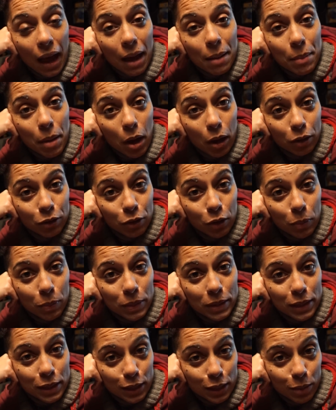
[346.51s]
I'm also
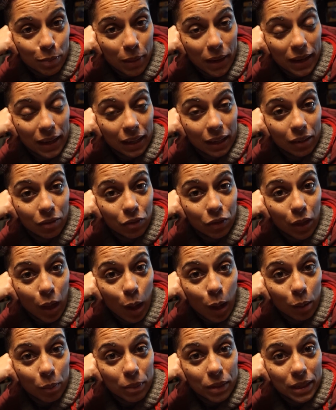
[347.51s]
participating in
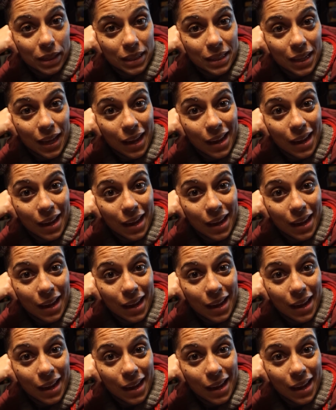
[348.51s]
Vlogmas,